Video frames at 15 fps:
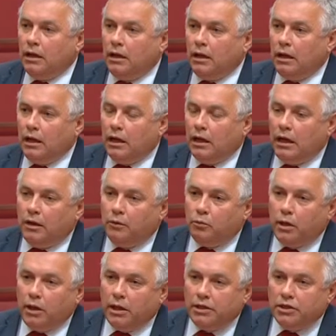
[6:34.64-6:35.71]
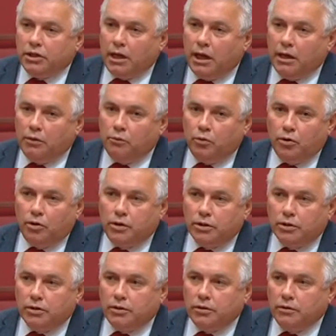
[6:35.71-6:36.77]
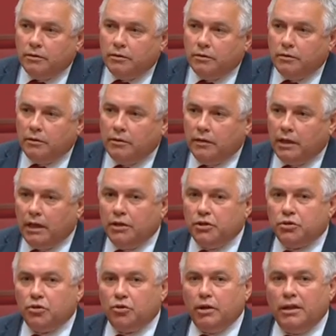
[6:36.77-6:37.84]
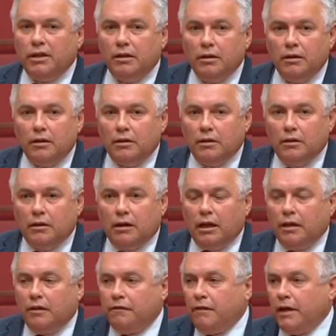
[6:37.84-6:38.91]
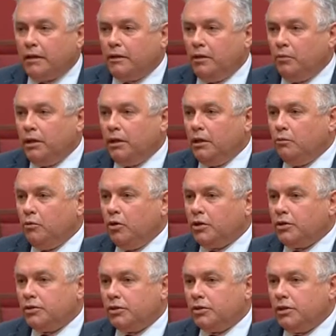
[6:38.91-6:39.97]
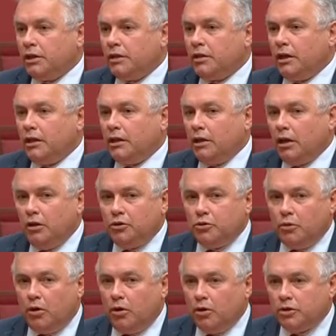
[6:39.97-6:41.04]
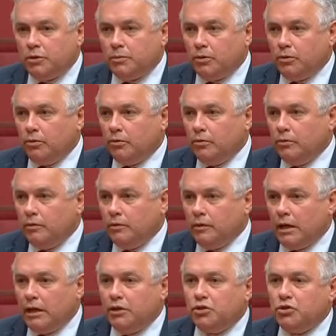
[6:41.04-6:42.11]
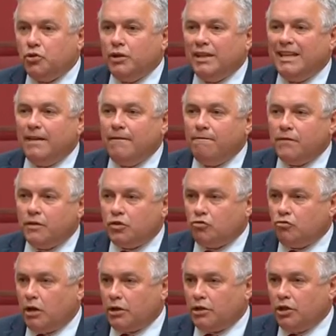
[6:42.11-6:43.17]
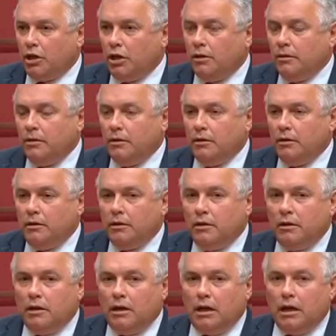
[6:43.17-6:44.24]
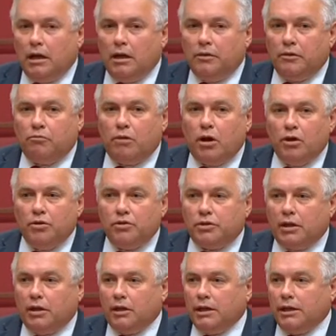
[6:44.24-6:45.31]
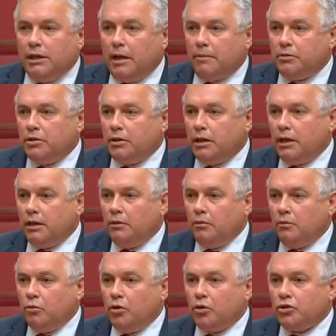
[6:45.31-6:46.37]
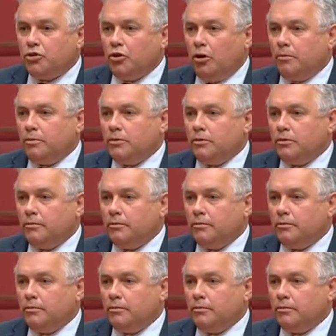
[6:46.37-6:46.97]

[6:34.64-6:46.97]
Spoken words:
and well-educated workers. They enjoy the fact that when their workers are sick they can go to a hospital. They enjoy the infrastructure, the roads that lead up to their workshops,